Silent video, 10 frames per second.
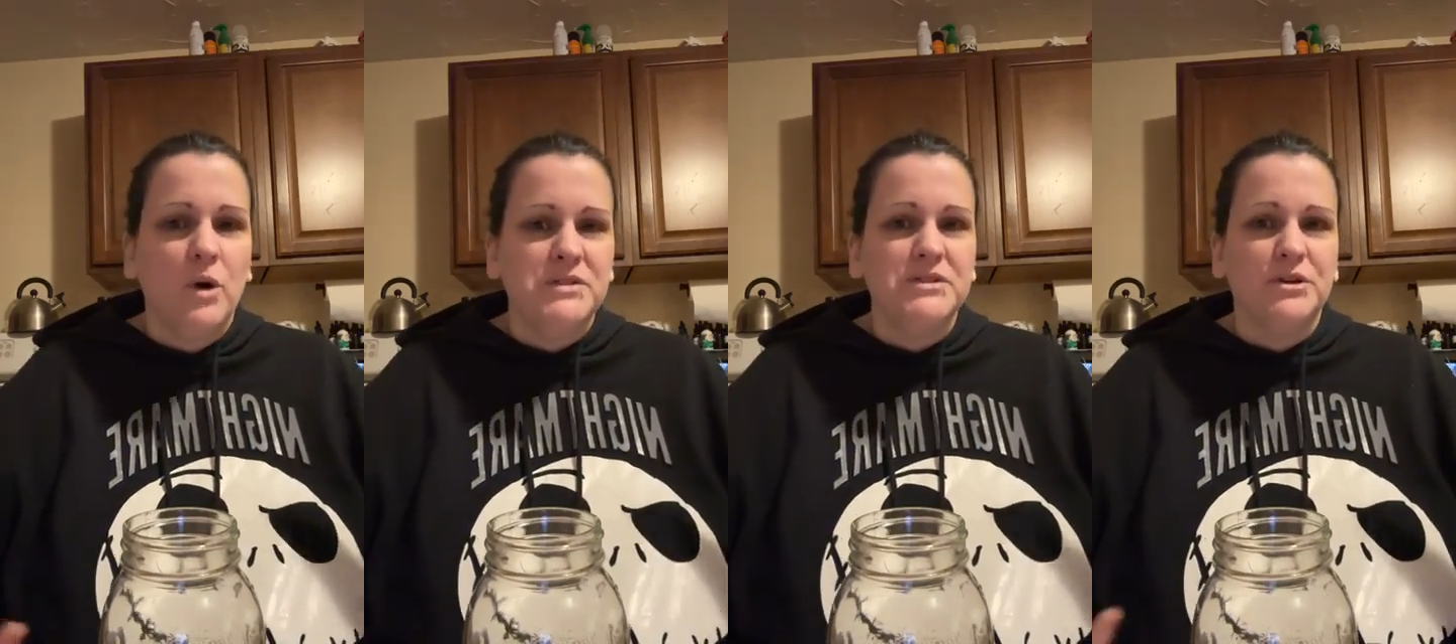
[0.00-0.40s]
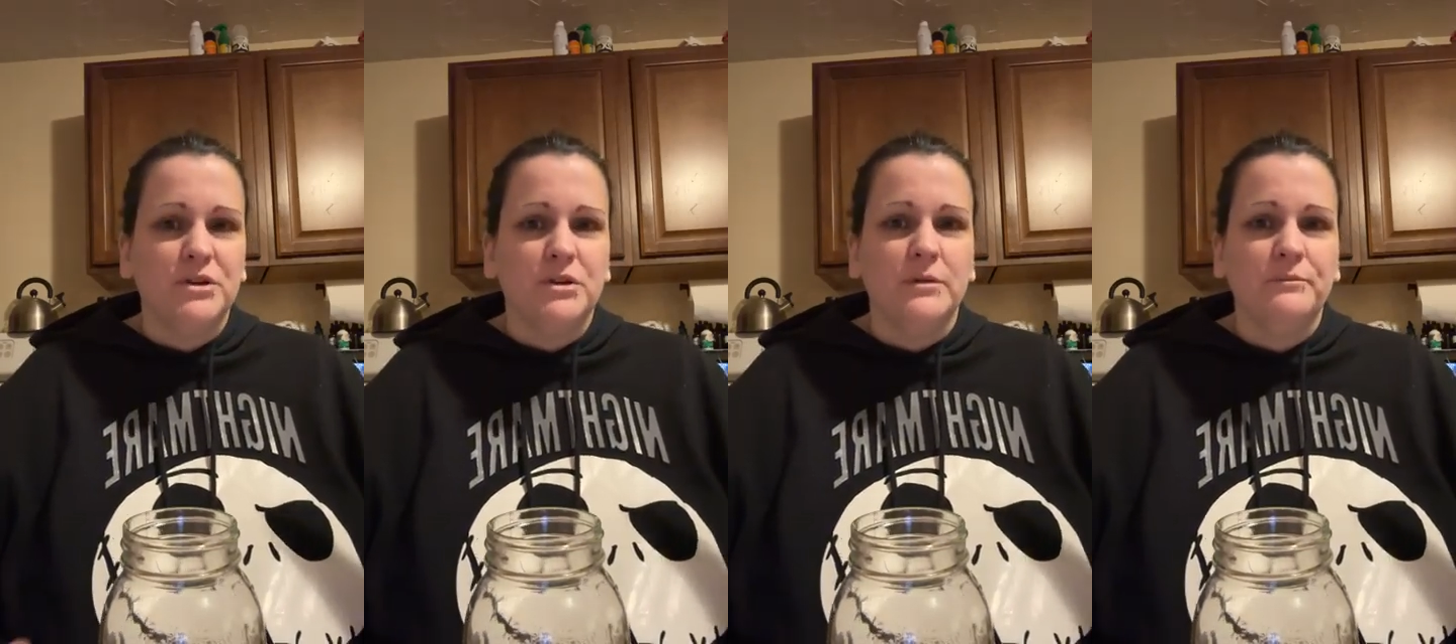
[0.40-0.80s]
what's
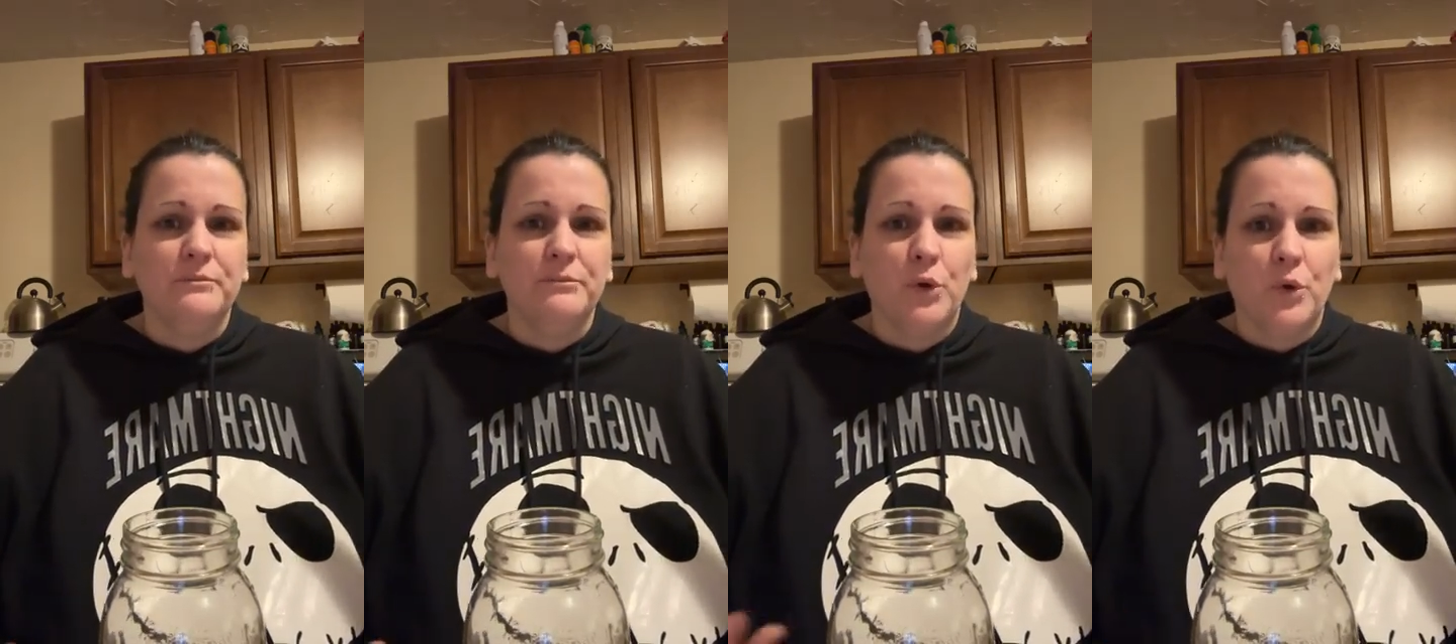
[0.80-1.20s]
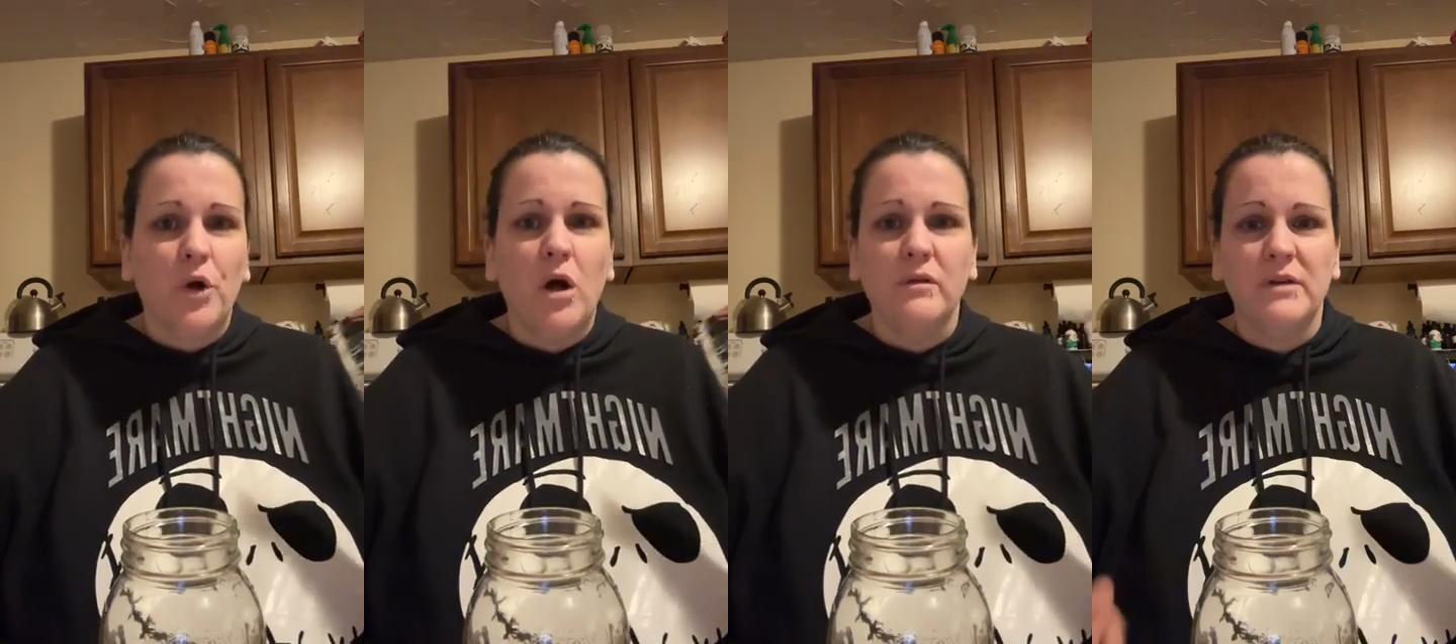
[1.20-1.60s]
your
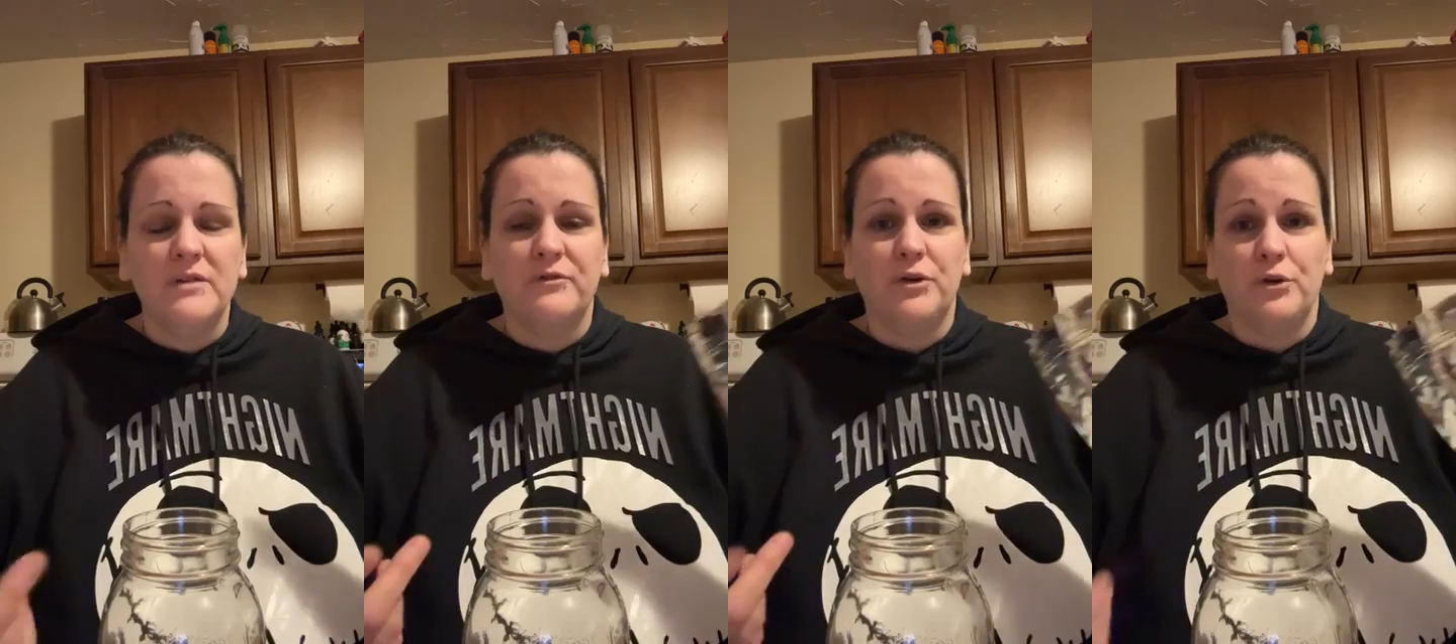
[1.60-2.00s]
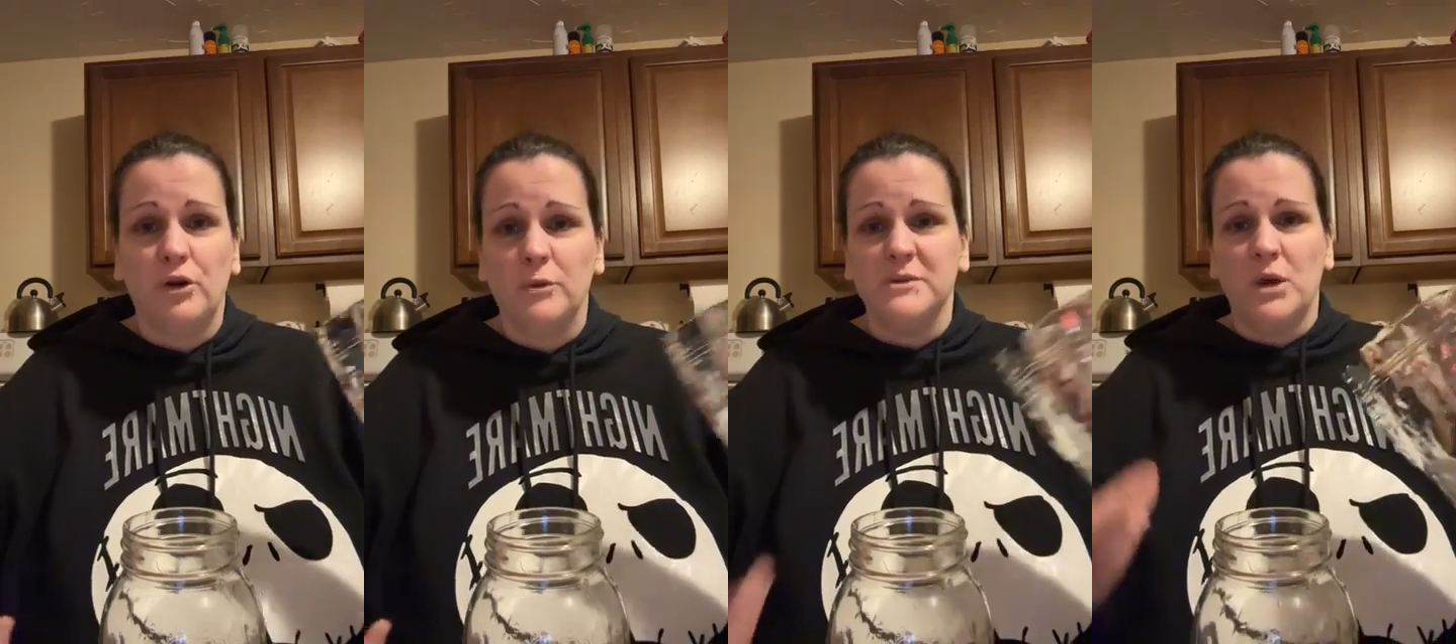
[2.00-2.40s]
protocol for
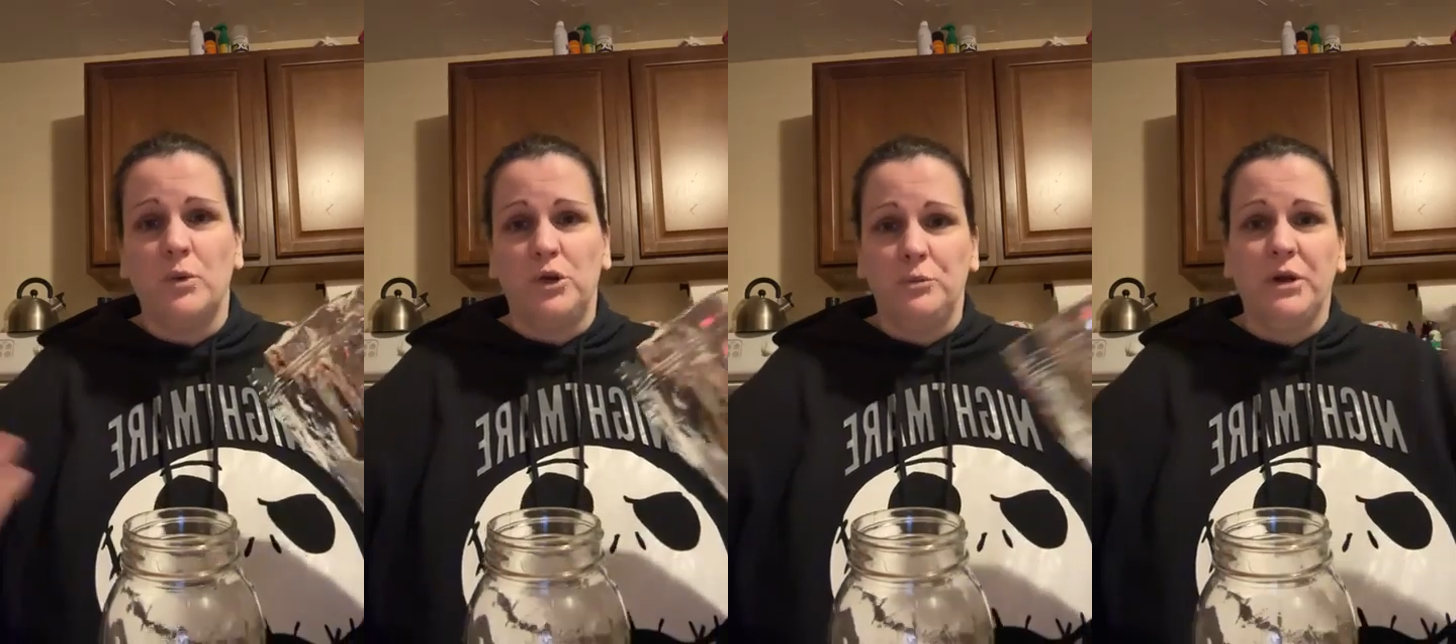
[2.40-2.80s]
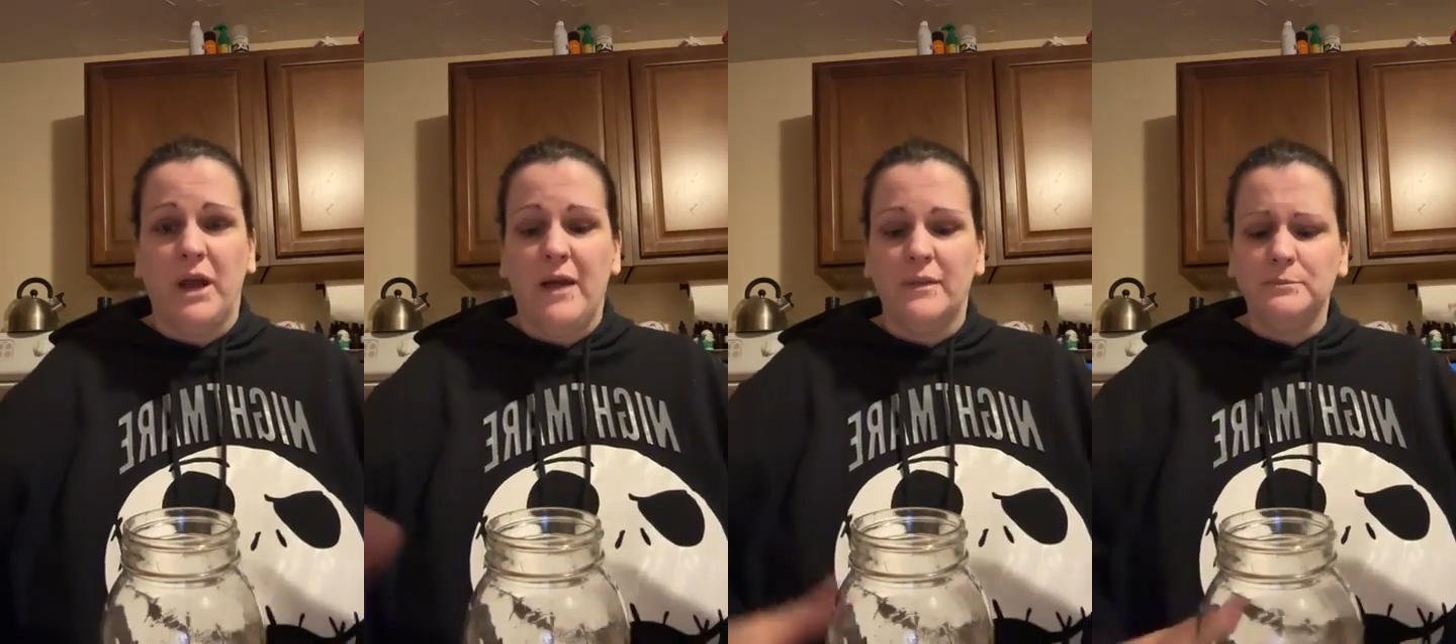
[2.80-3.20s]
your herbs, like what are you
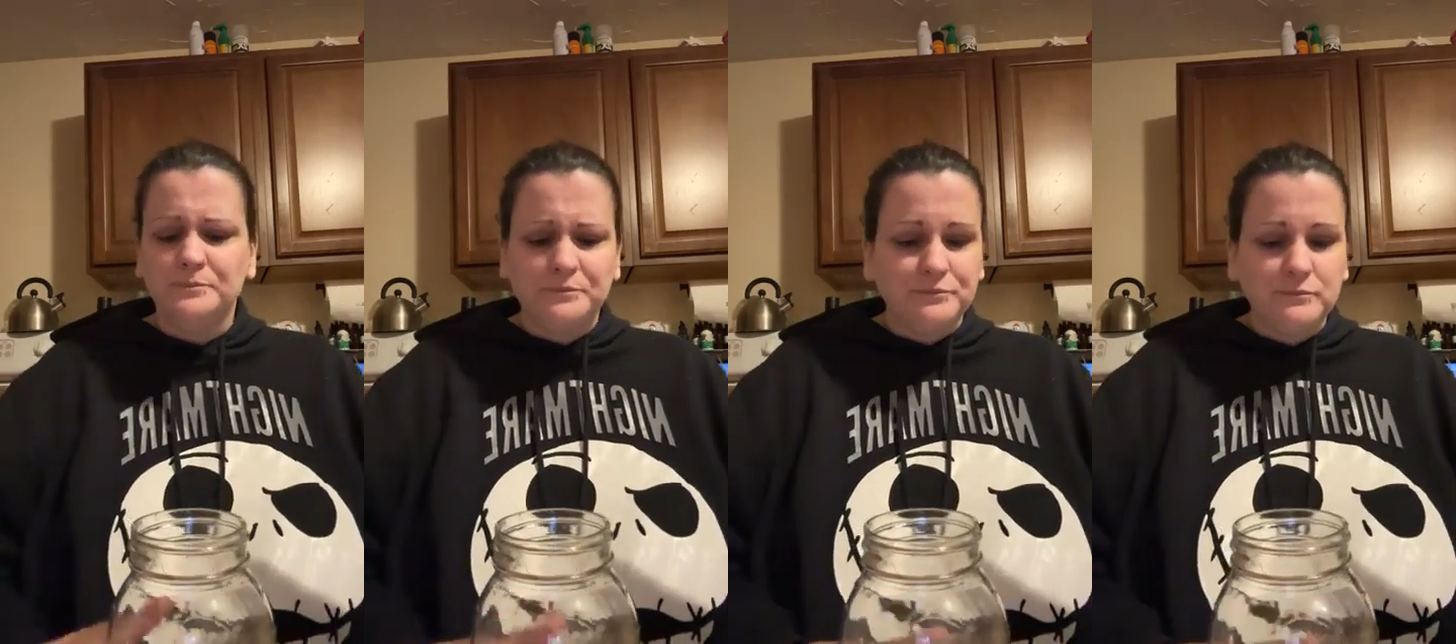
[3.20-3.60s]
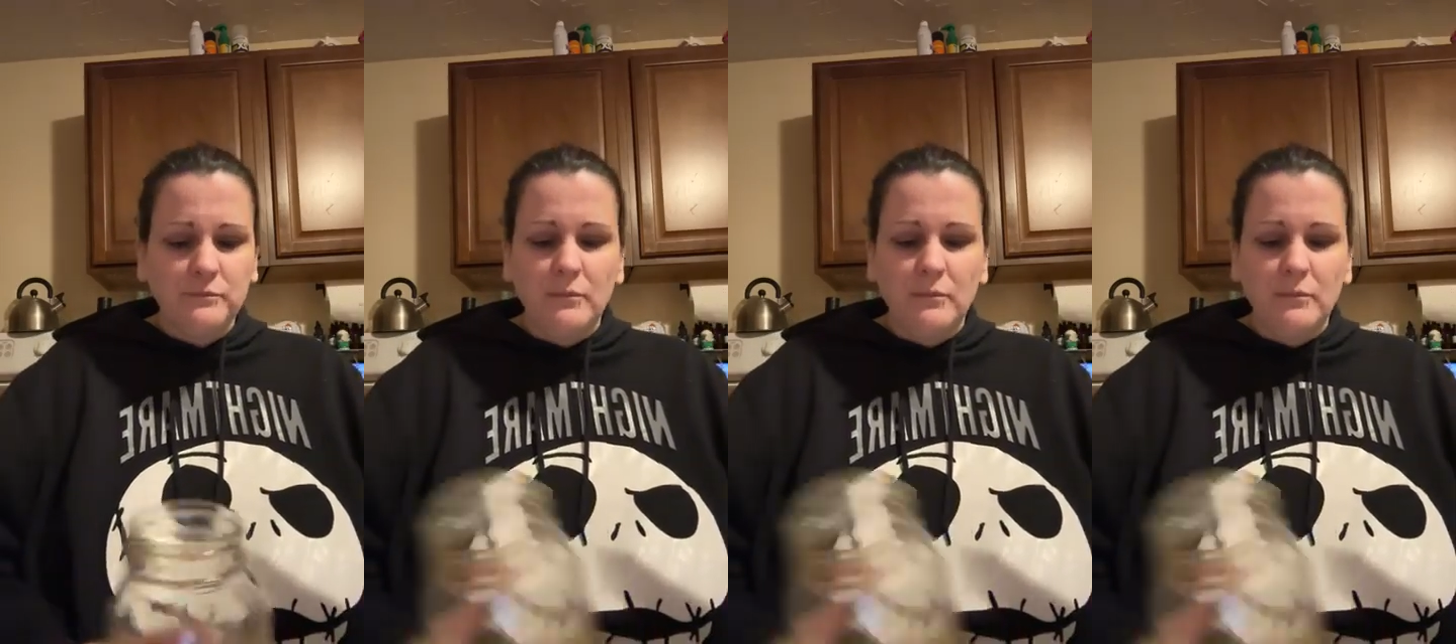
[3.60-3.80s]
putting on them,